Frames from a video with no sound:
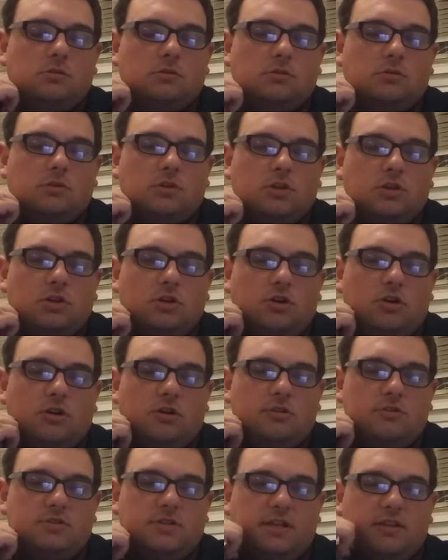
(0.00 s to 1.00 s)
Y'all can
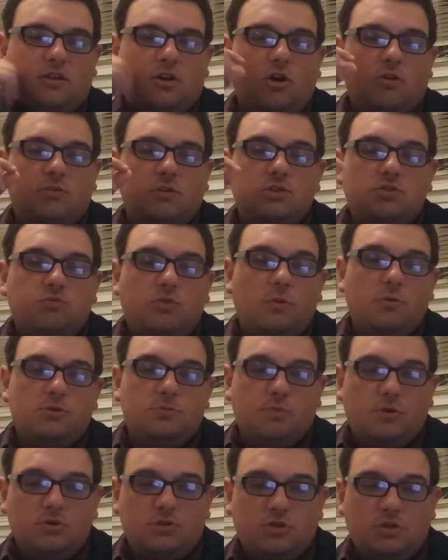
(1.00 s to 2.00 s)
understand, oh, this is what we're
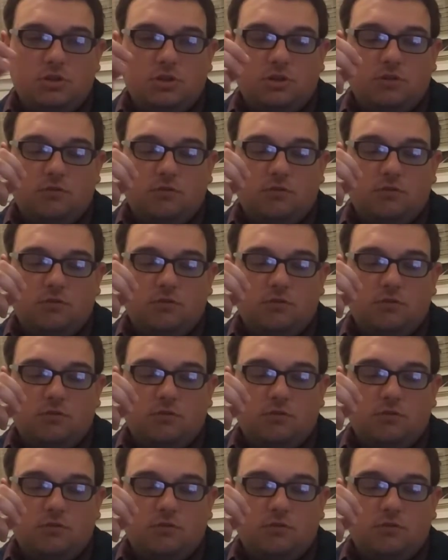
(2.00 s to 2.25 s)
supposed to do.